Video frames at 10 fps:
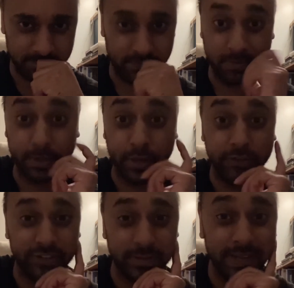
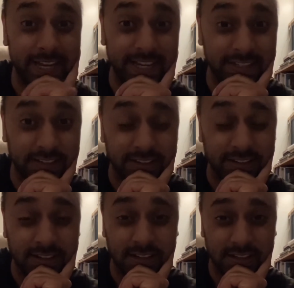both in pain, and
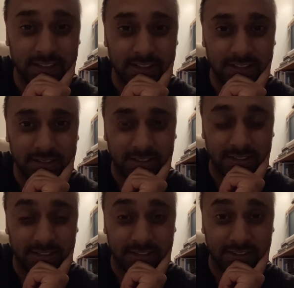
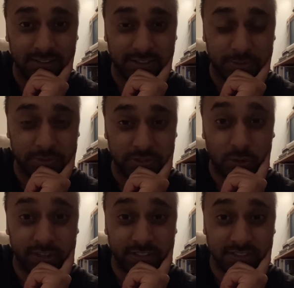if there was an
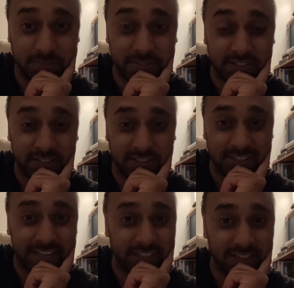honest
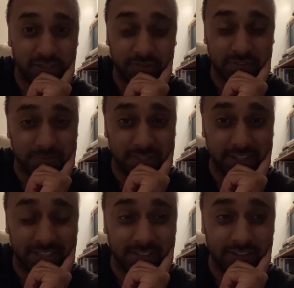misunderstanding of some
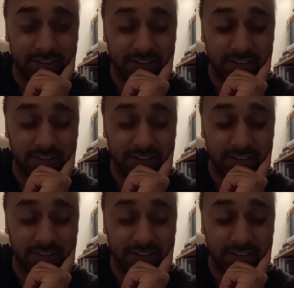kind, and